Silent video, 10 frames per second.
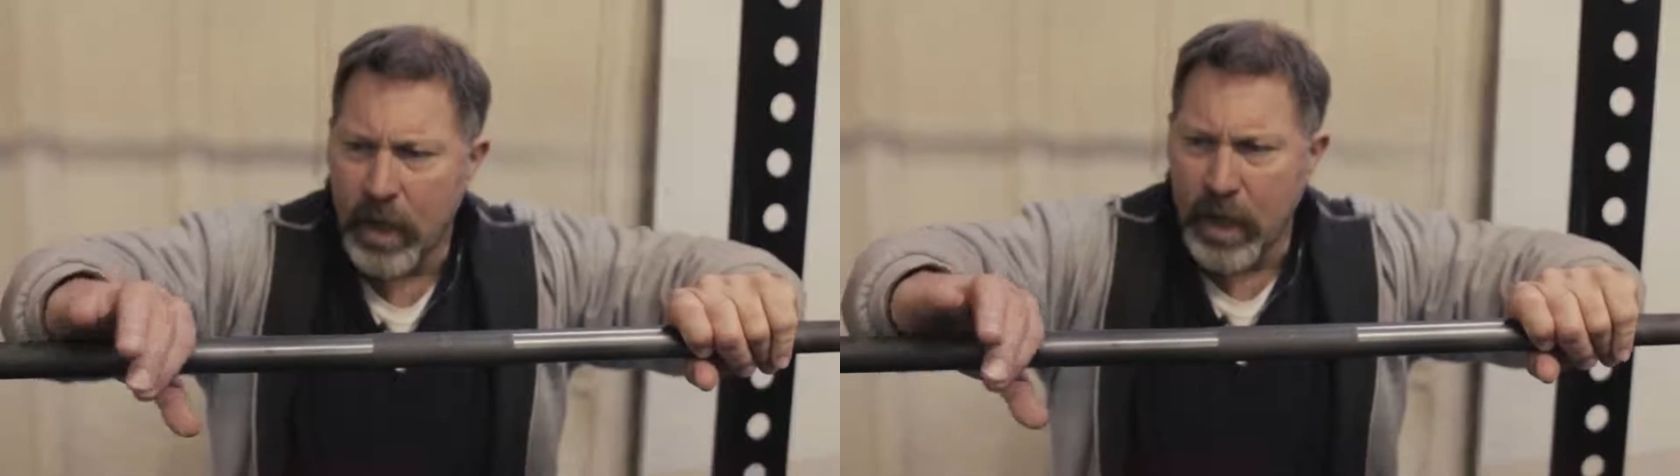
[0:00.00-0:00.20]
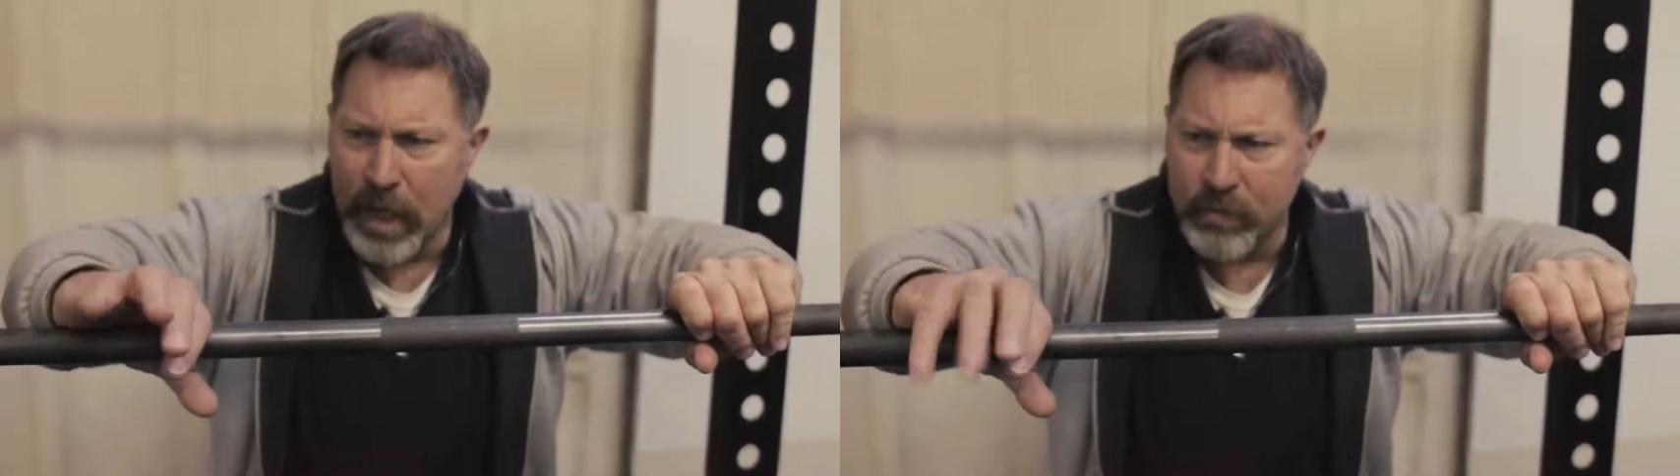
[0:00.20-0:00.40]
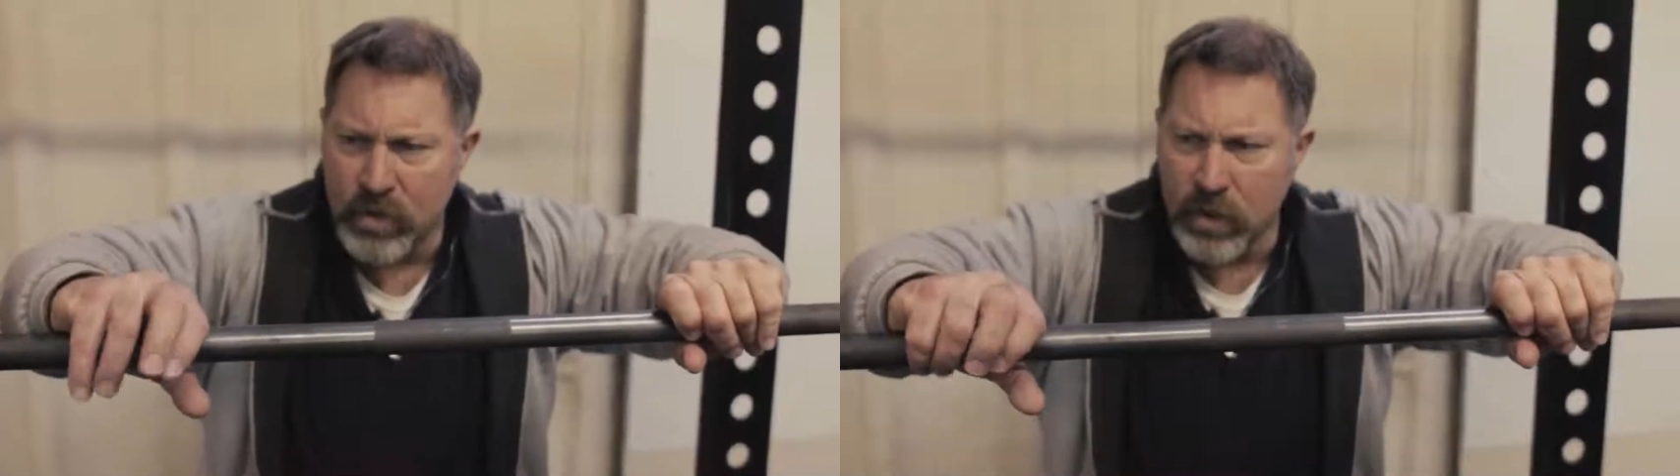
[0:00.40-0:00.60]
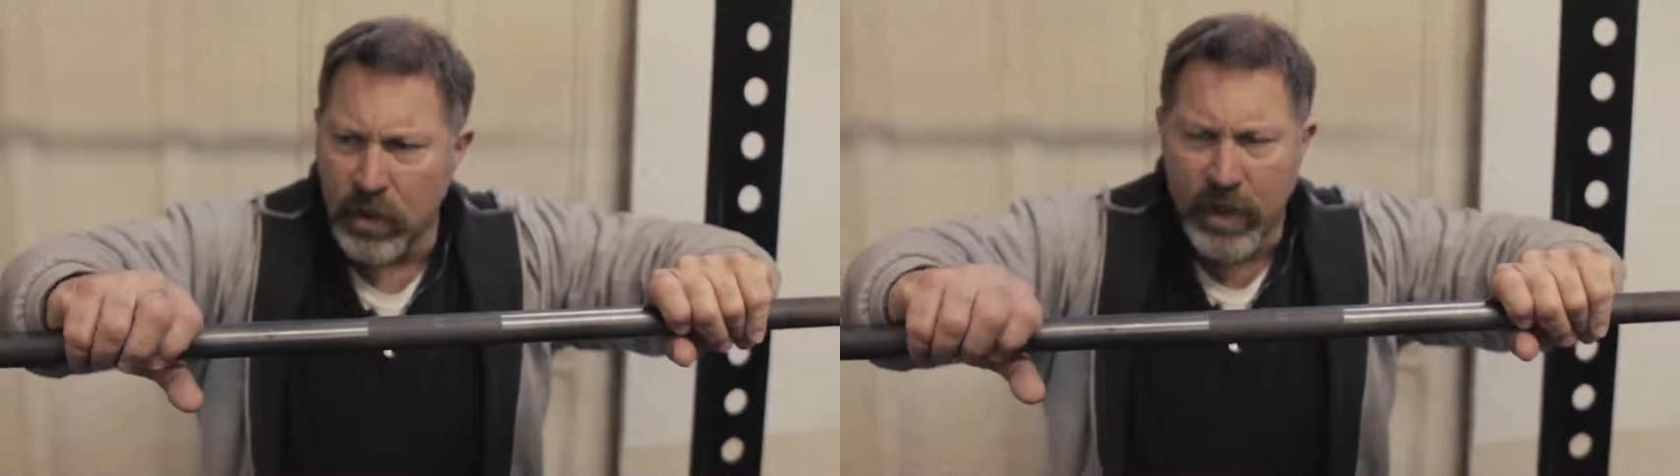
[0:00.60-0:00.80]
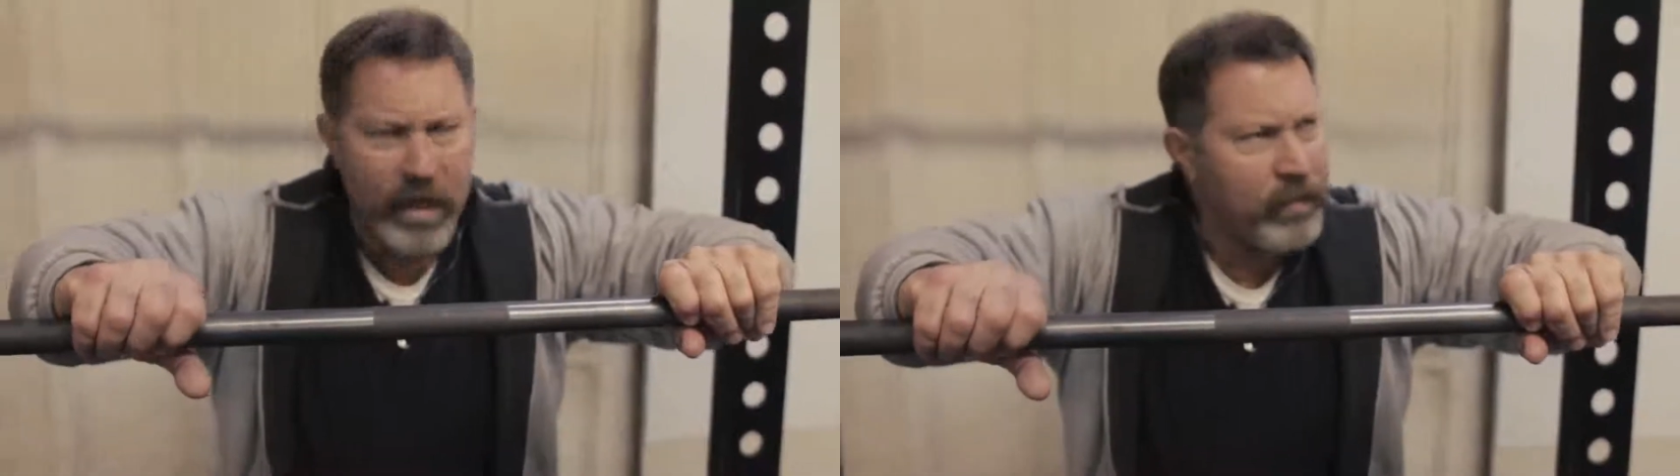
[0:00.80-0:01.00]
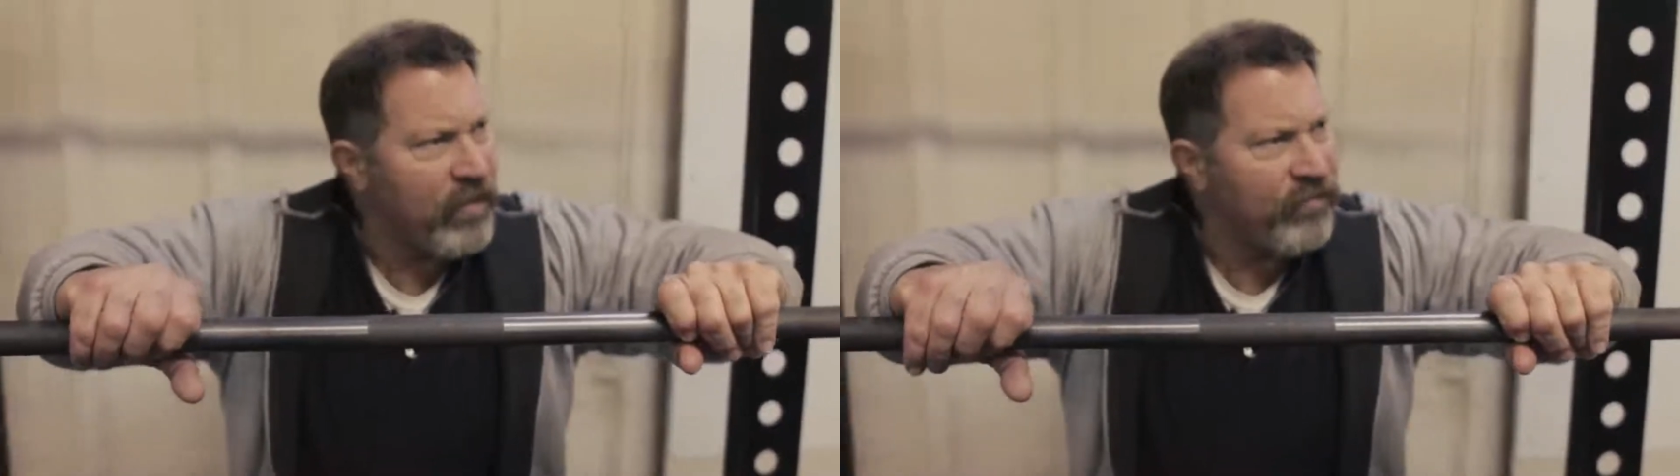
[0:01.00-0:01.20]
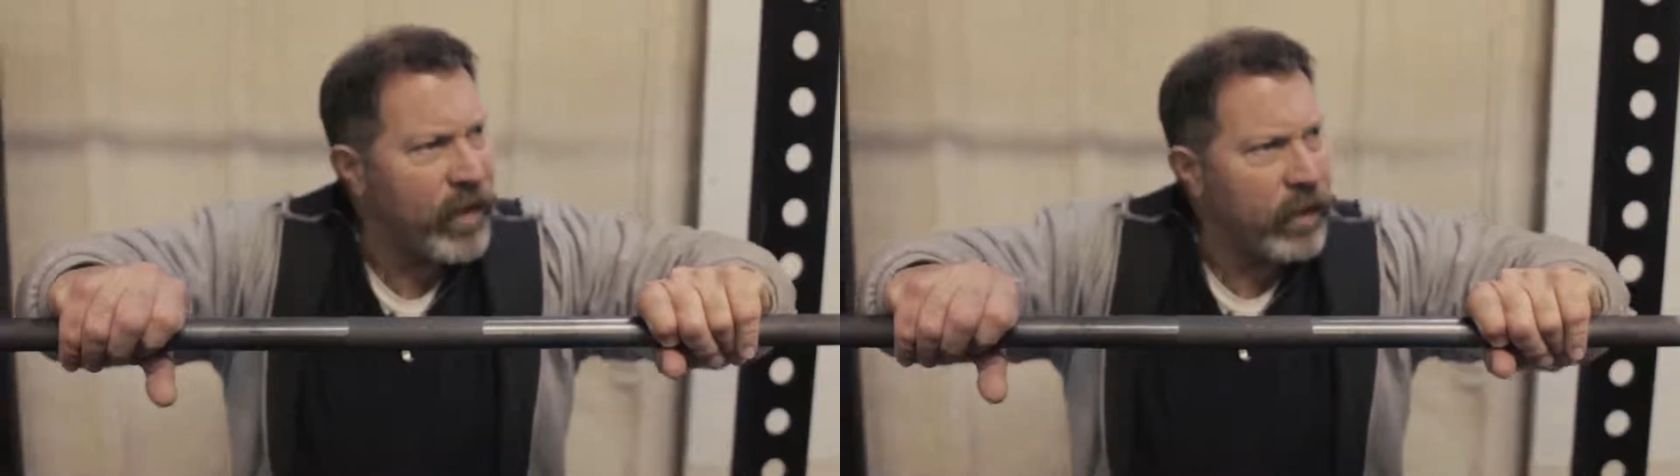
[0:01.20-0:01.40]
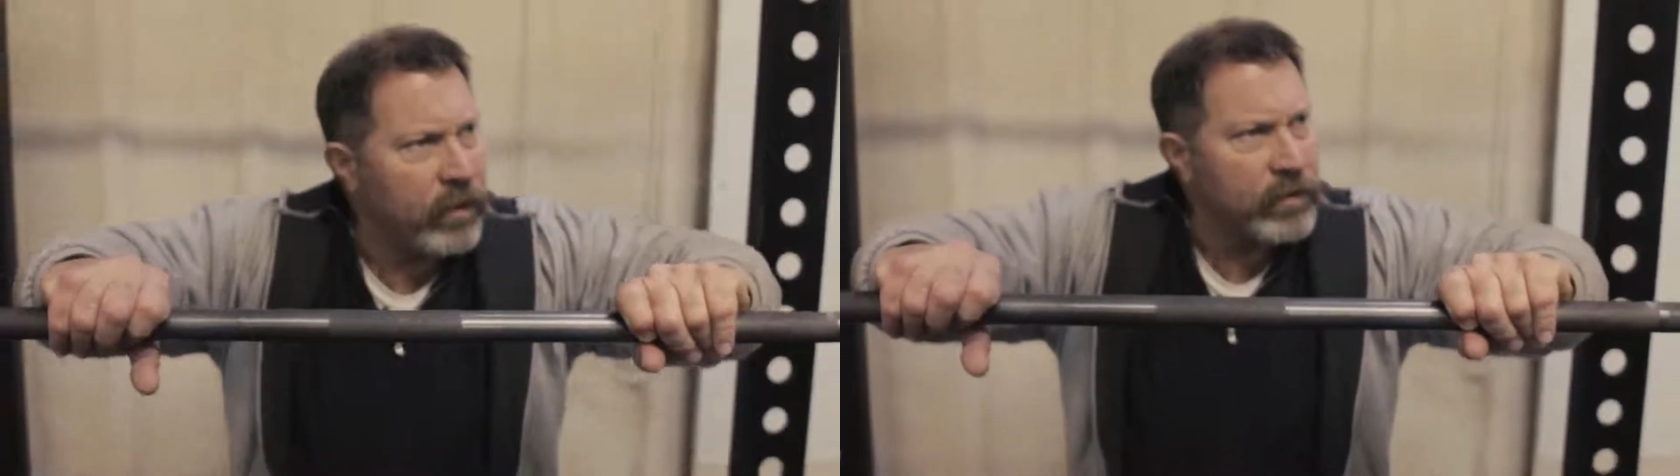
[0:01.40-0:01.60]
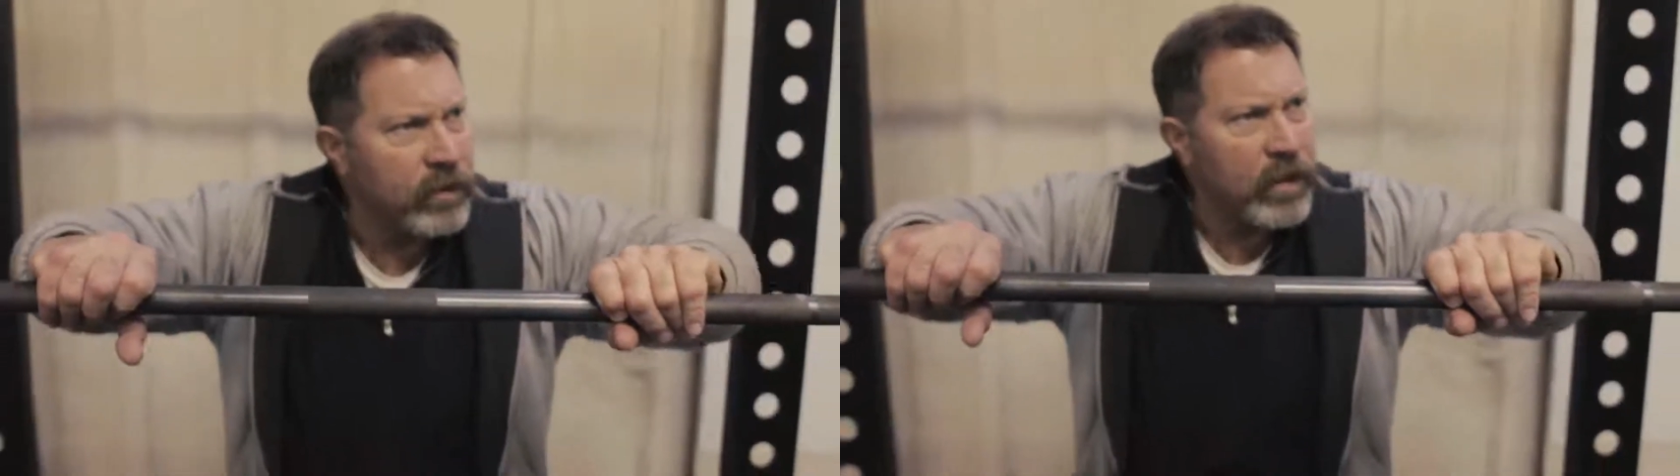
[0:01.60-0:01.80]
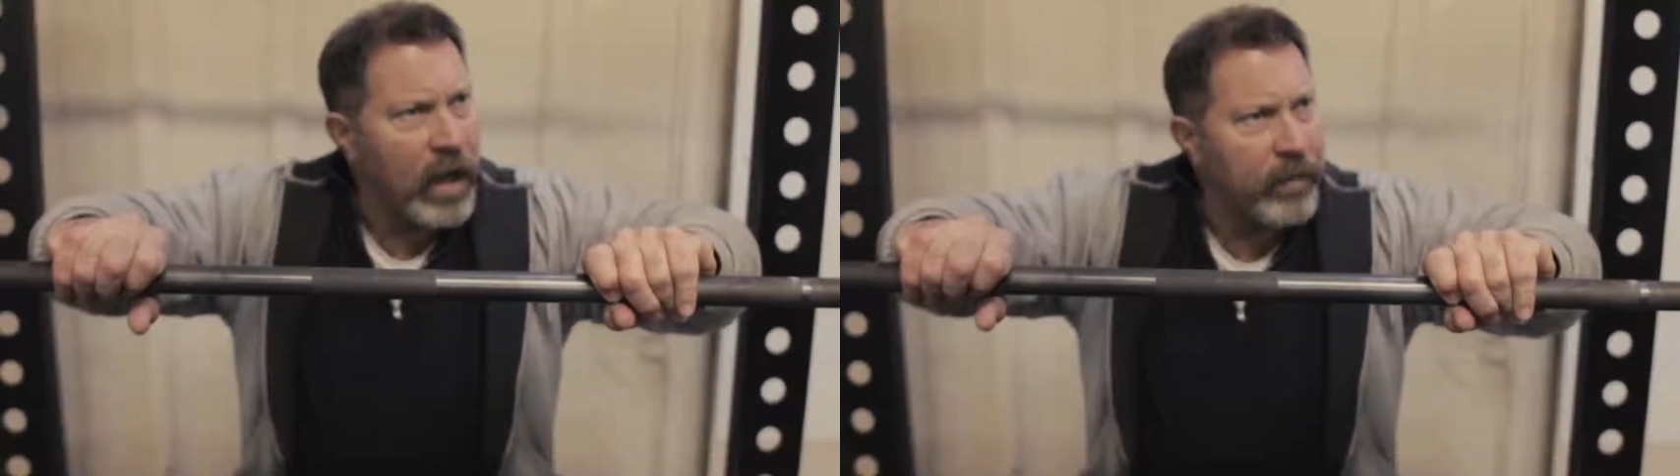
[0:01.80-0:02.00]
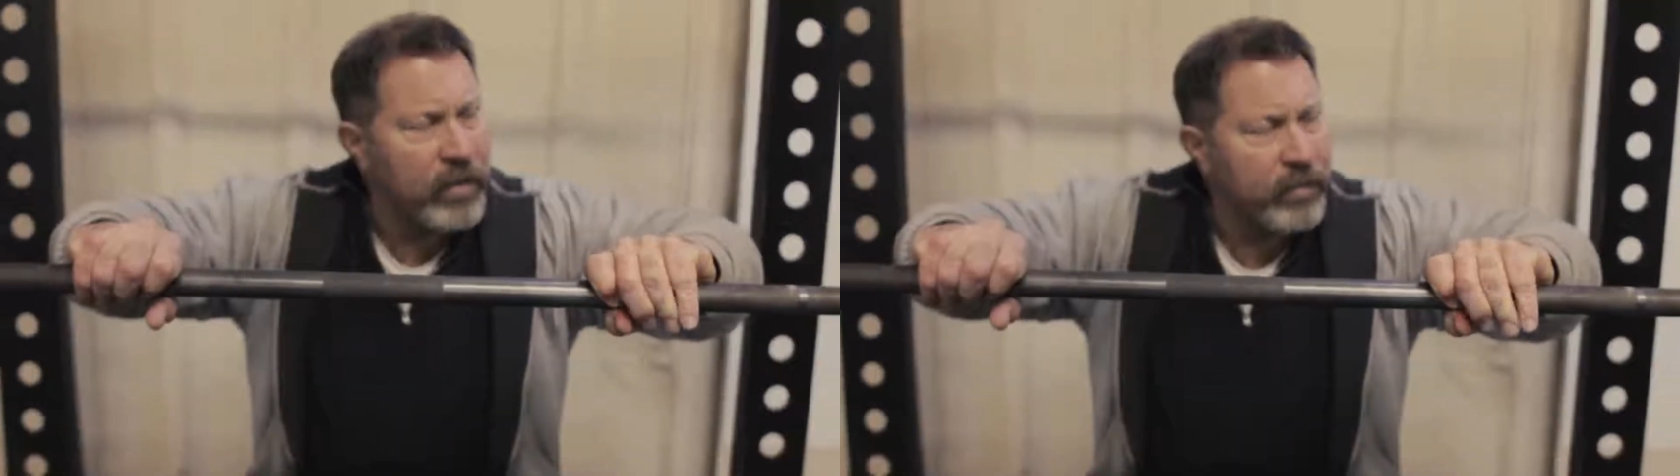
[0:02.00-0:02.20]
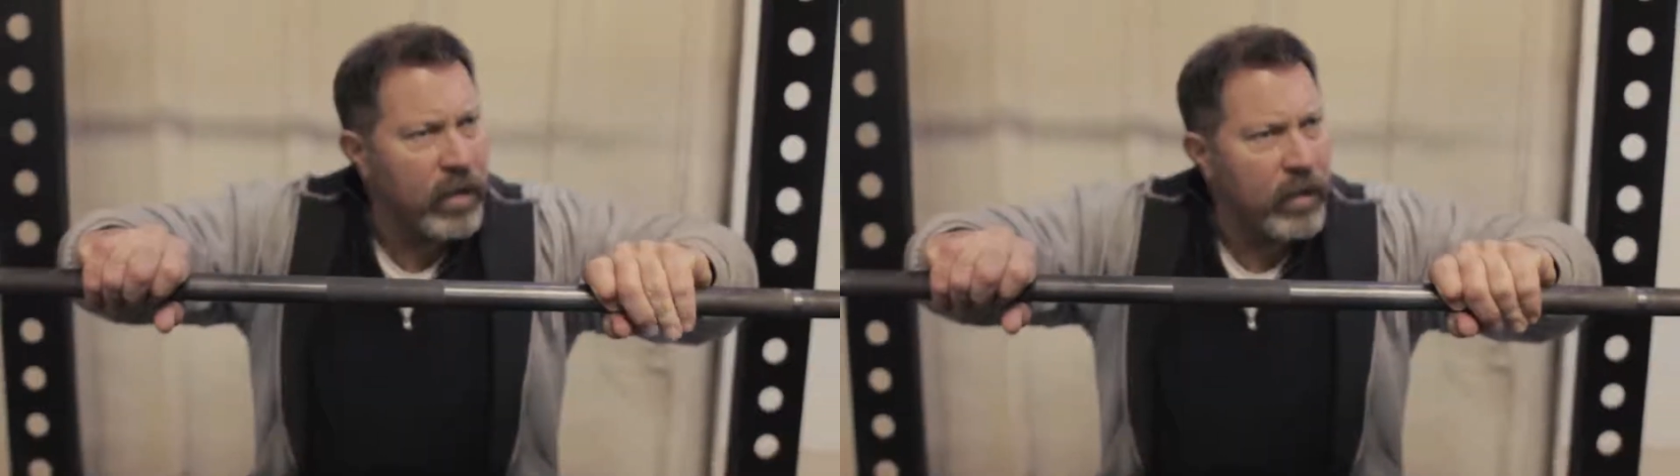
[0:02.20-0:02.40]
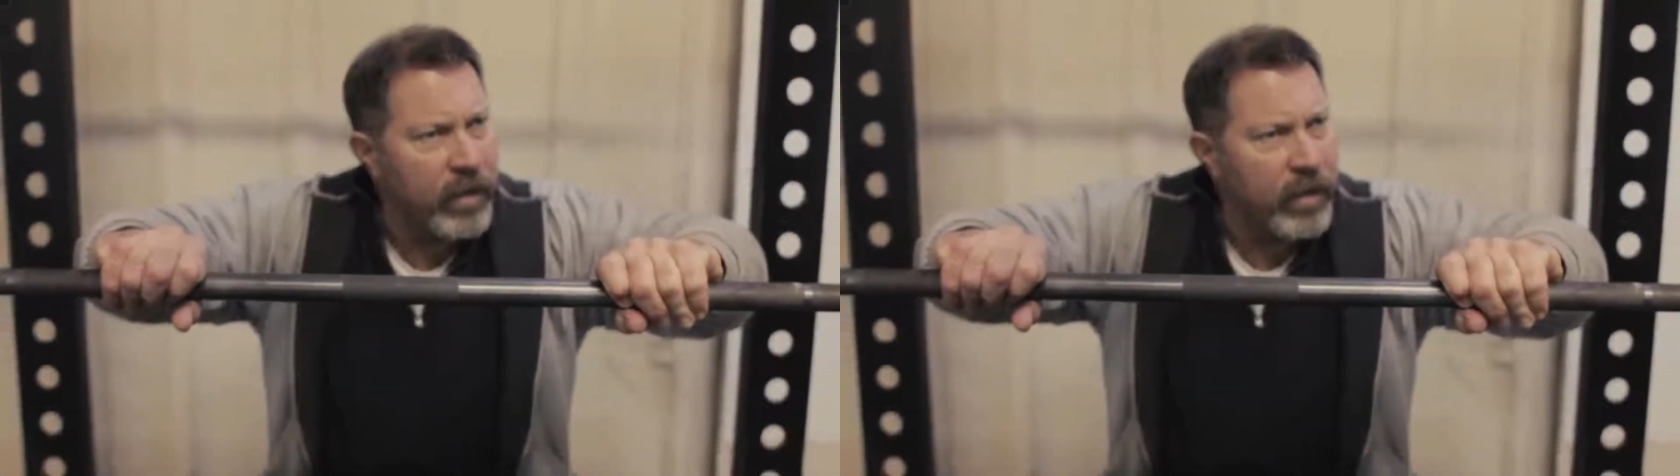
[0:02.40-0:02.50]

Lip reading: And I'm just going to lay my fingers on top of the bar,